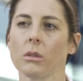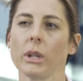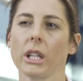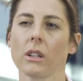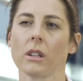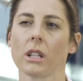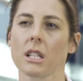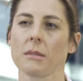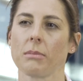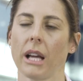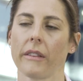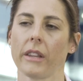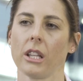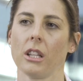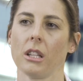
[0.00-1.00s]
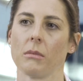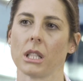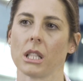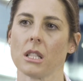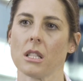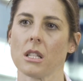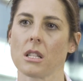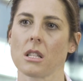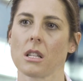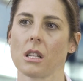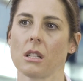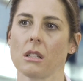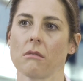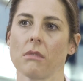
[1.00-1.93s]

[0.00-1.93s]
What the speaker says: we could explain the human condition,